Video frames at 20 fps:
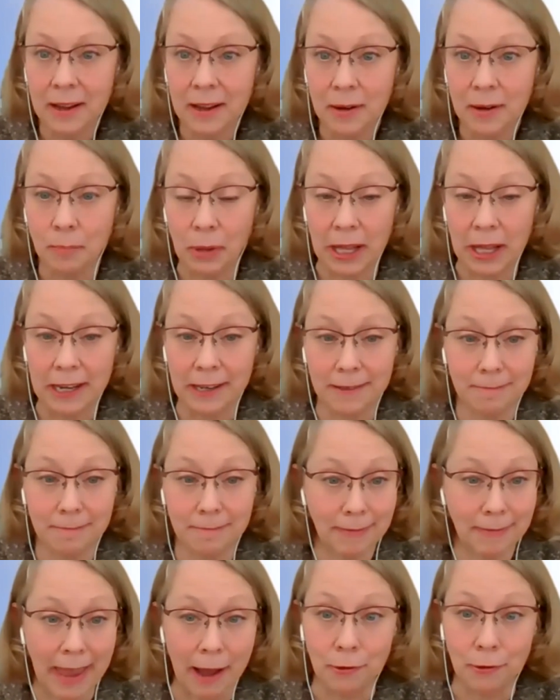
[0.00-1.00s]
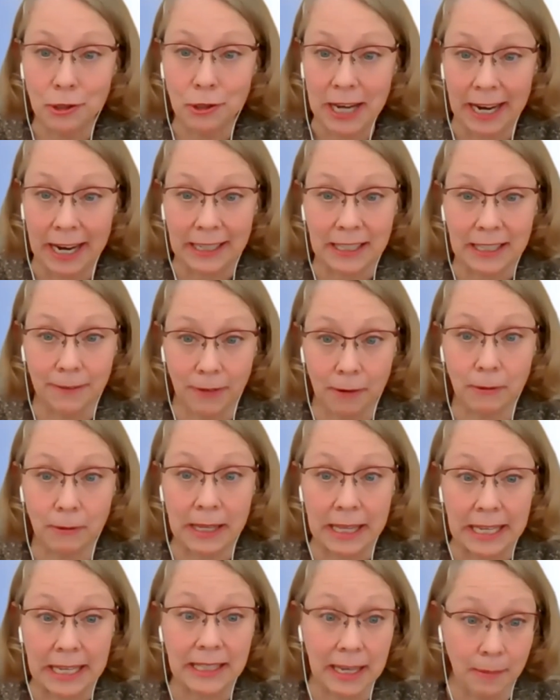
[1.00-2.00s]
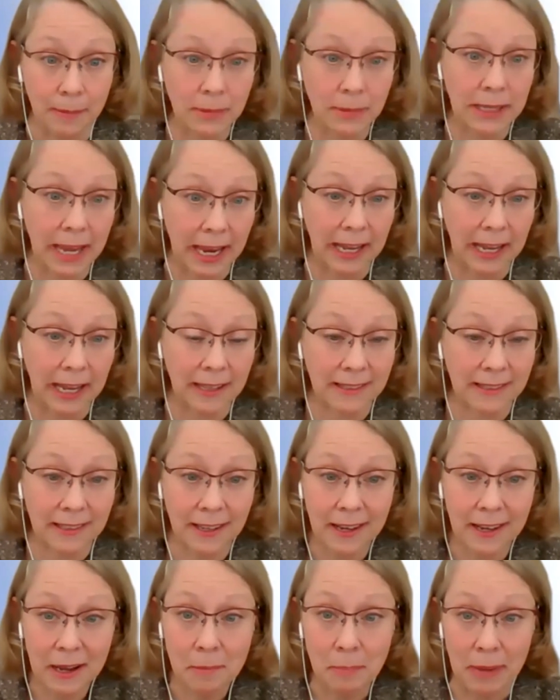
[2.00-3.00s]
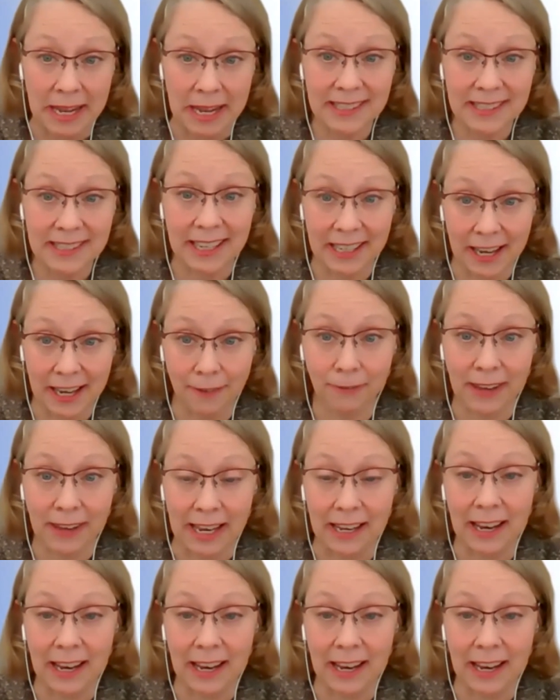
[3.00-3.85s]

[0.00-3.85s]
blood count checked if it really seems like it's been significant.